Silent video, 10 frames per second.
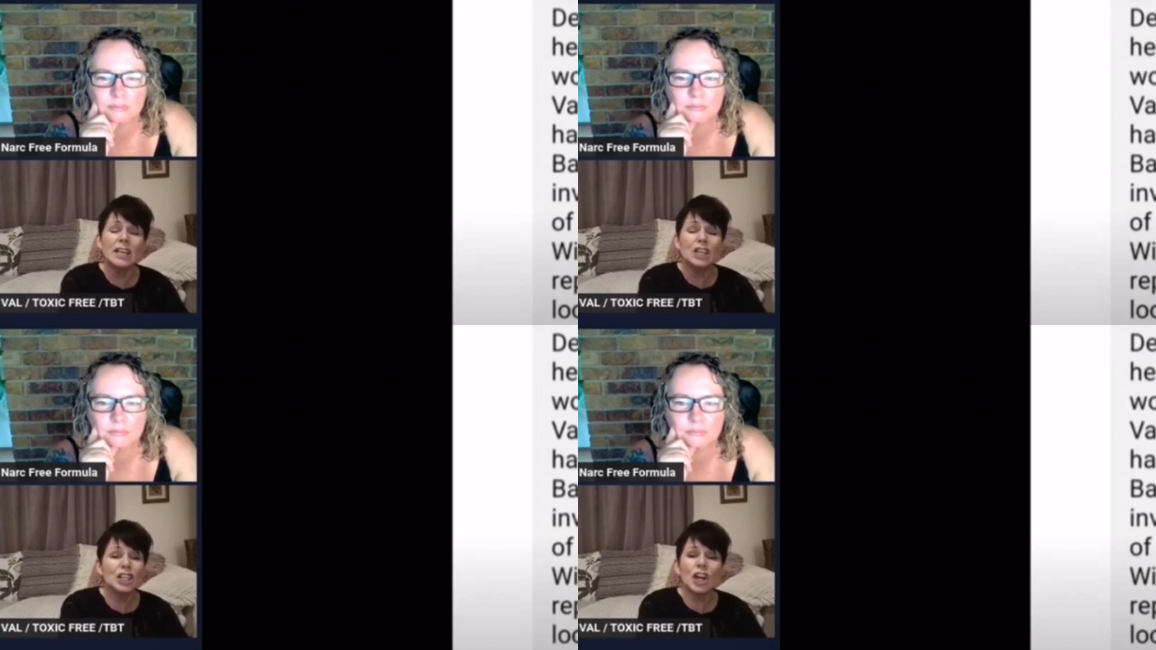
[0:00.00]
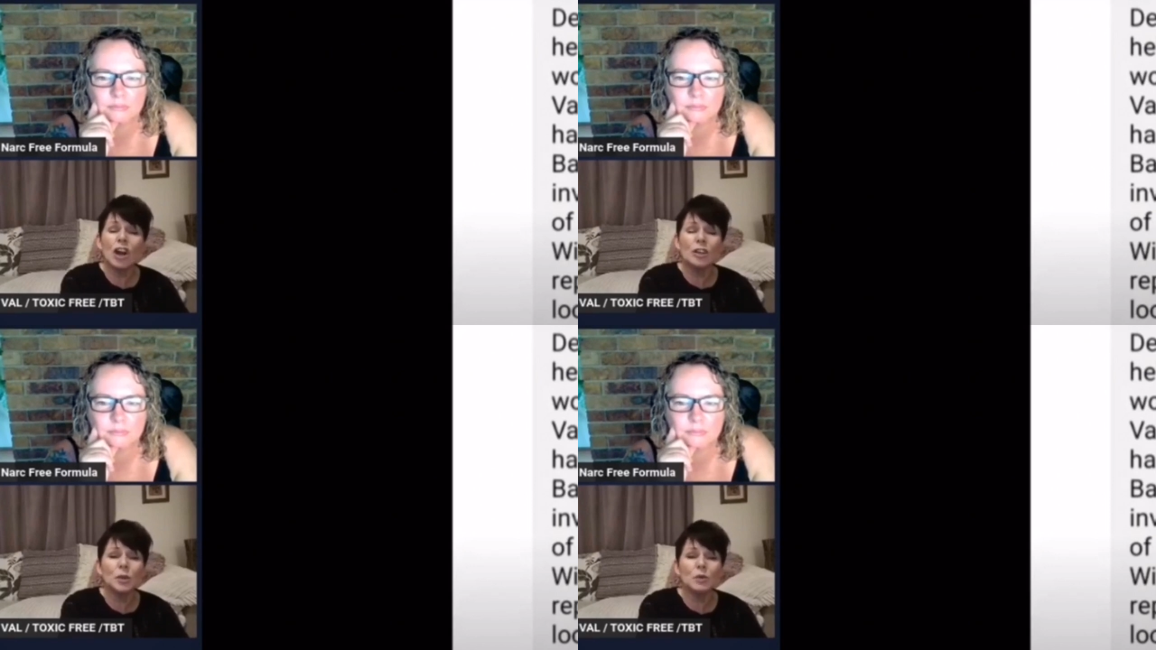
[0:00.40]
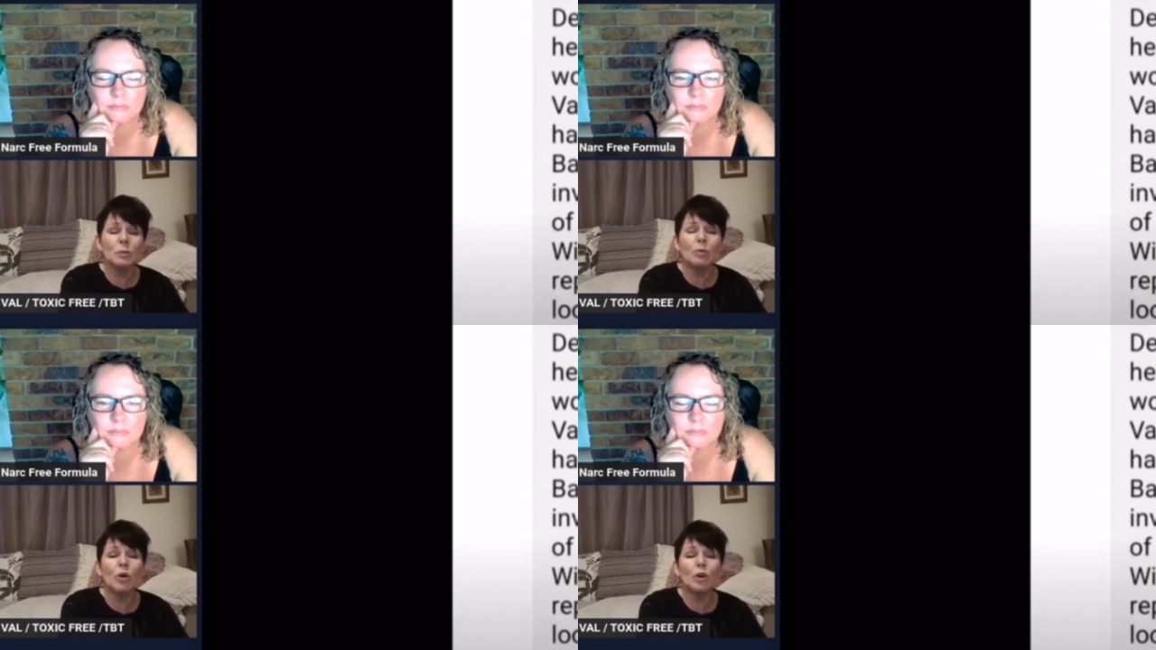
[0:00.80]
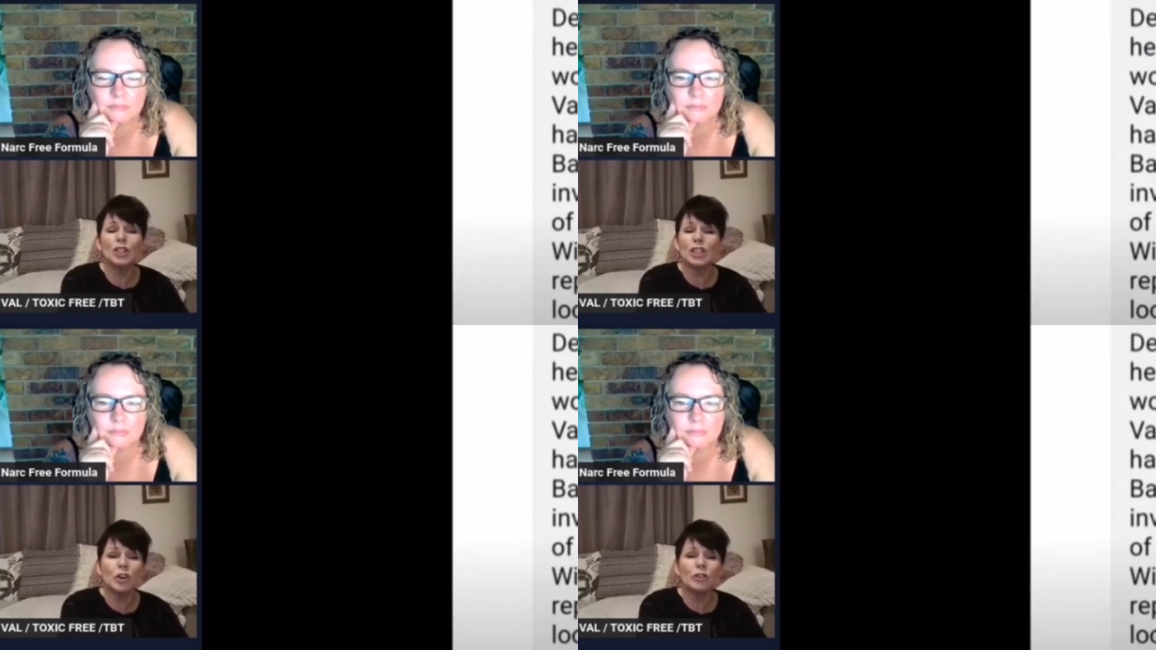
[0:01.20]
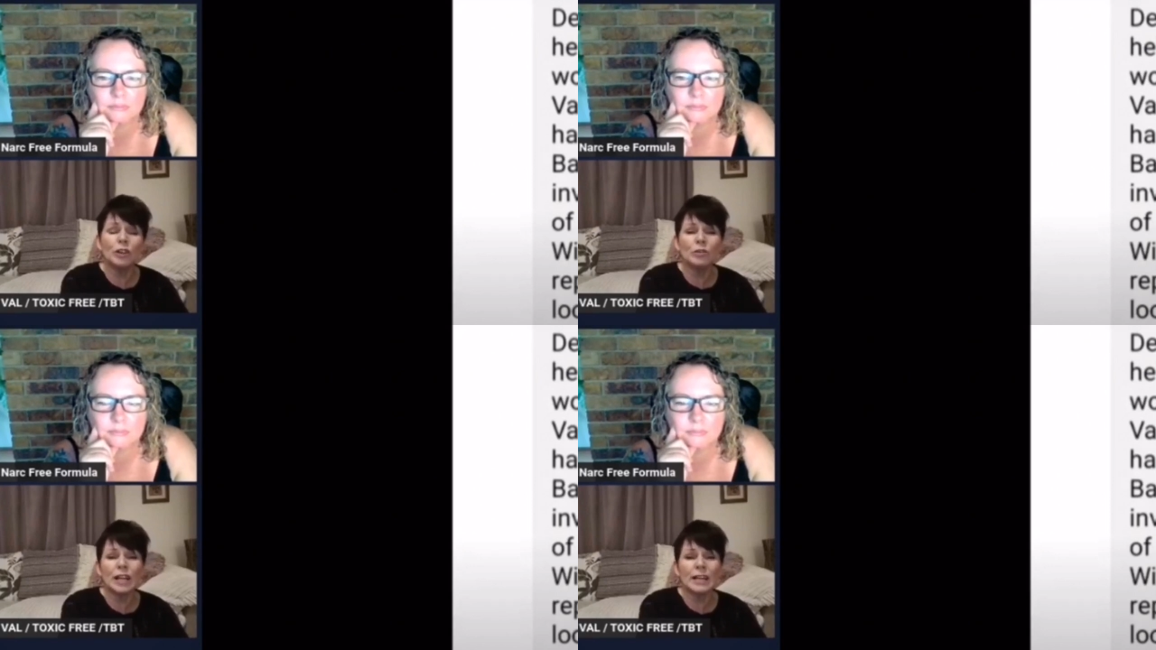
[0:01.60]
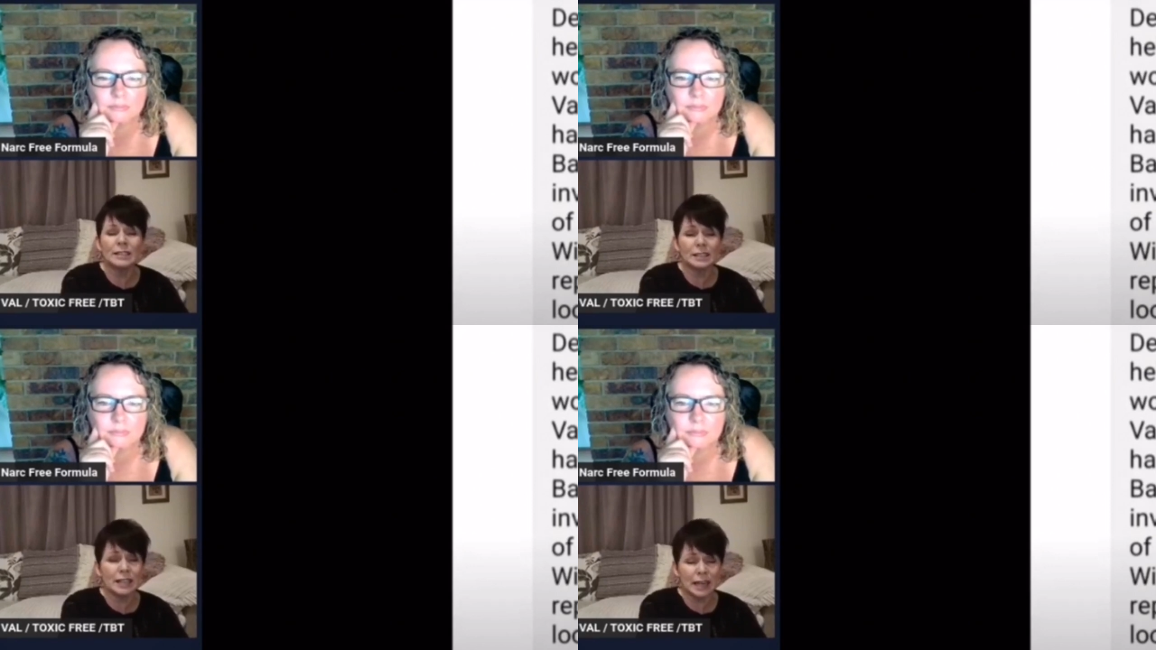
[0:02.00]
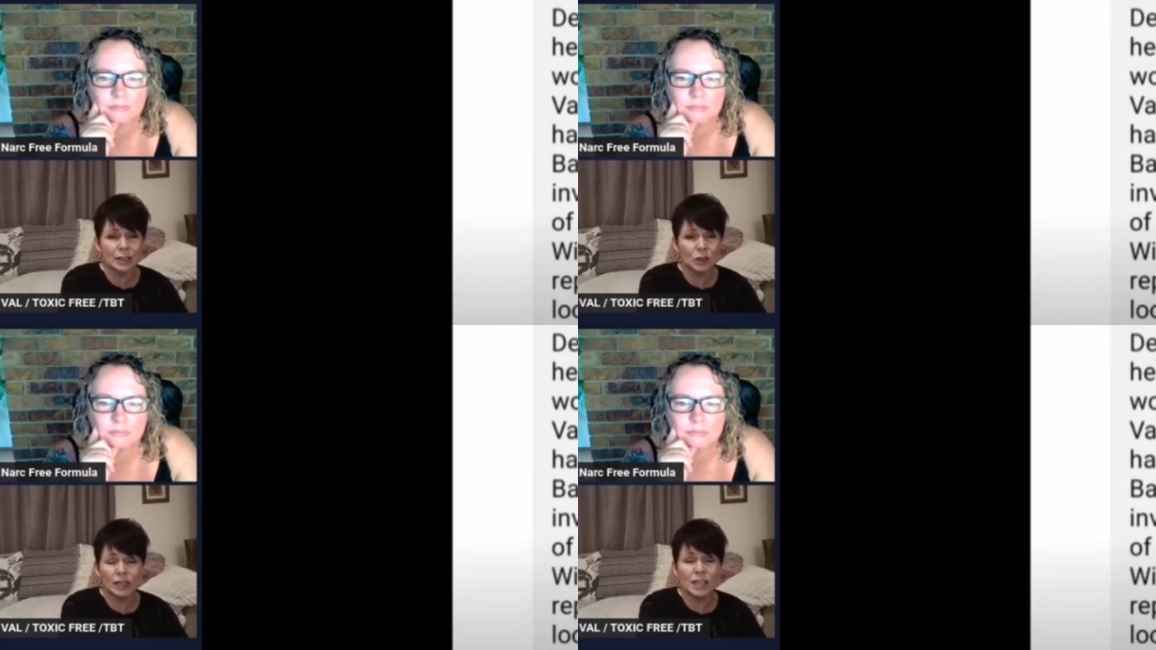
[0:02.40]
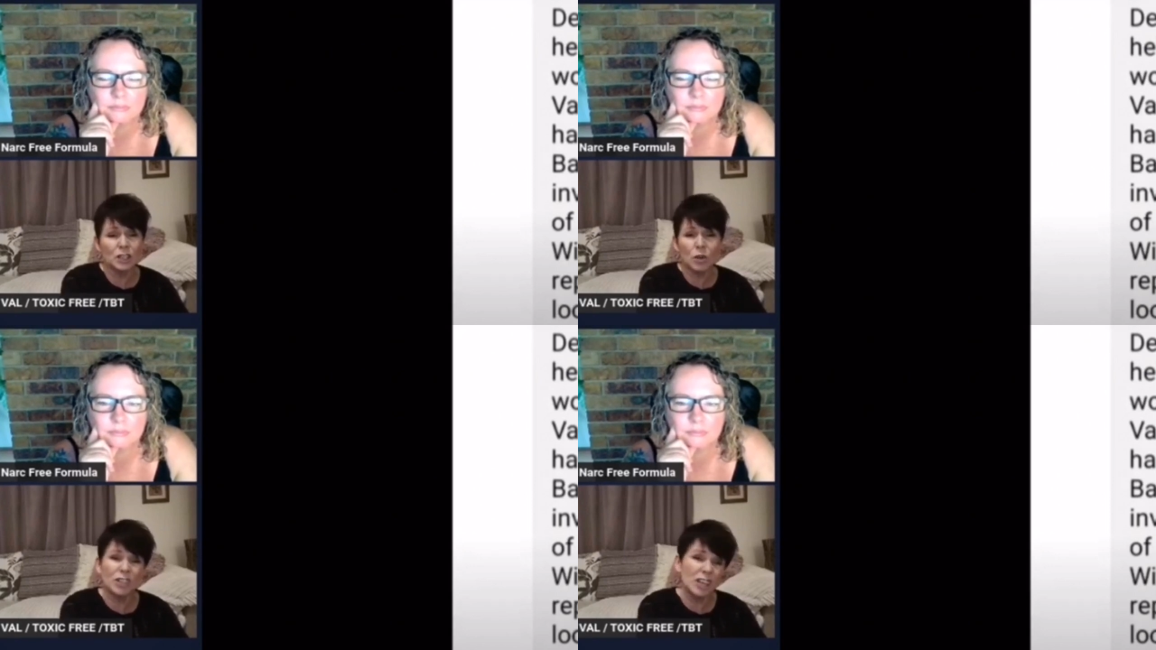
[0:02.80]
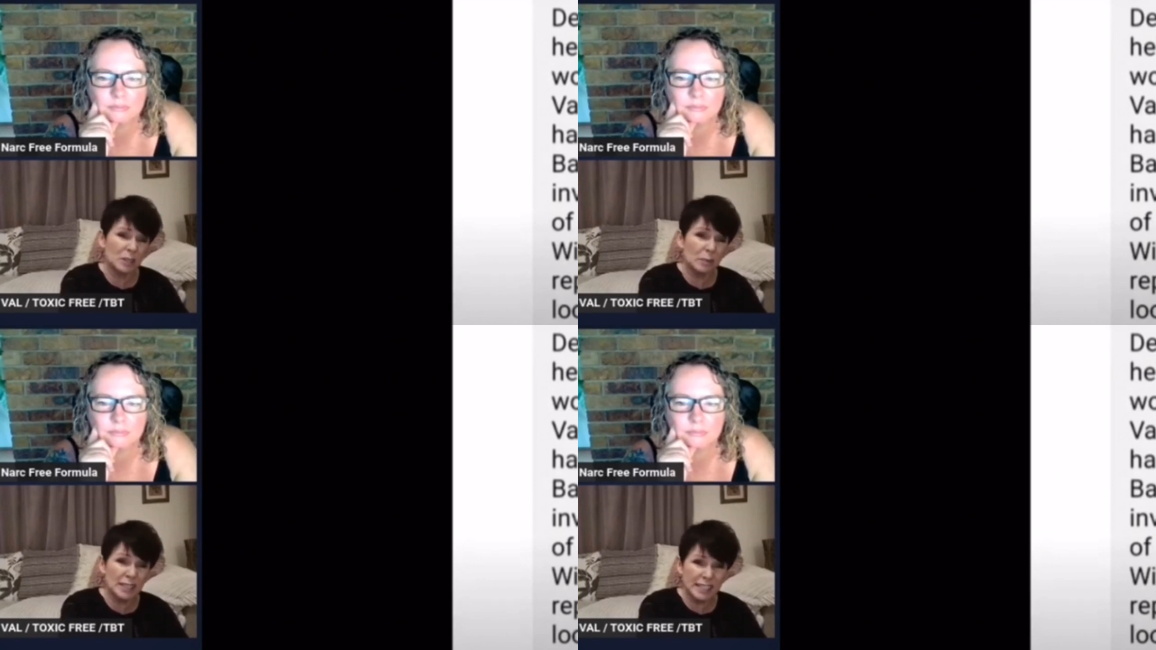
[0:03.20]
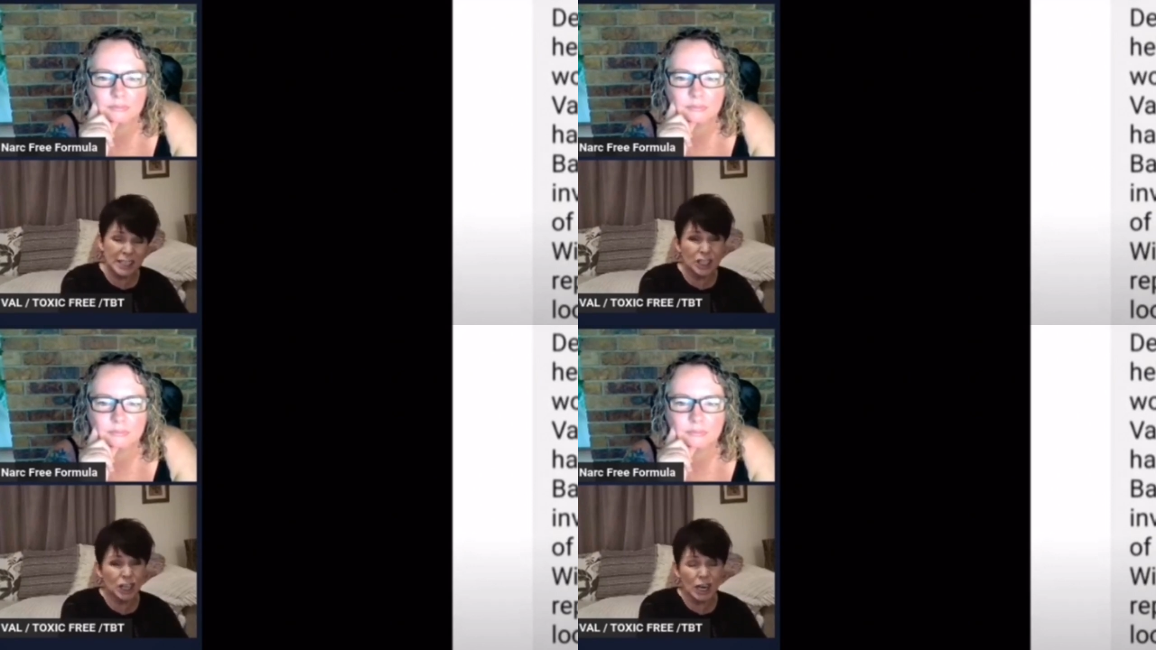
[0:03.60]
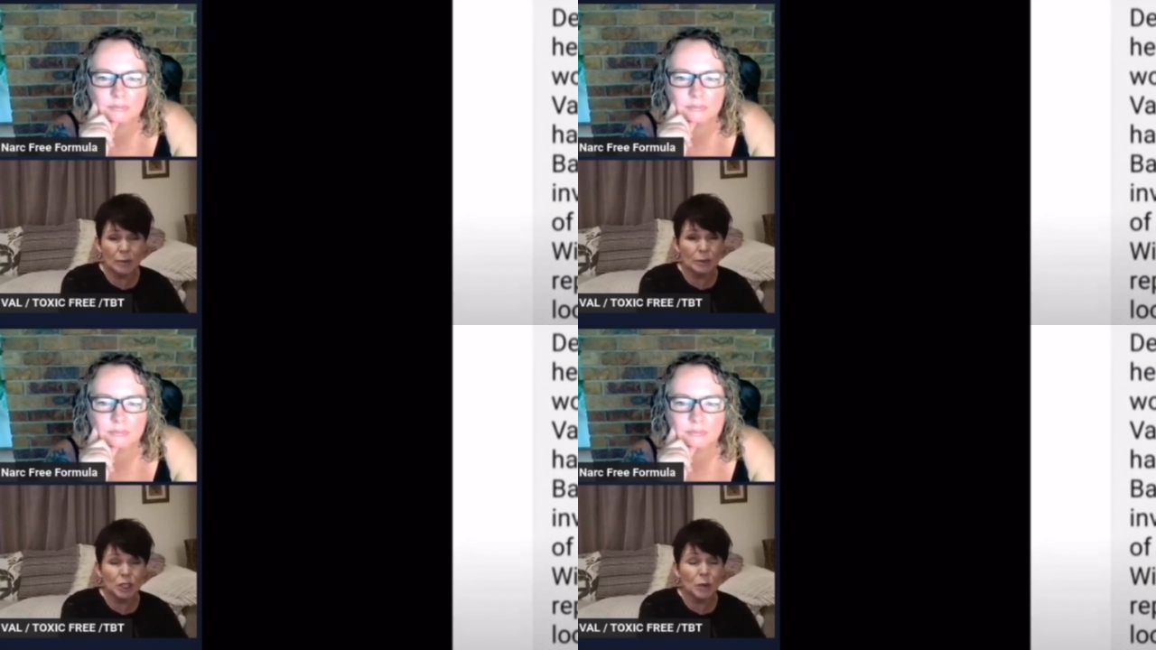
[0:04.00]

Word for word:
Speaker 1: She can't do a report. She's got no leg to stand on. And they told her to basically shut up and stop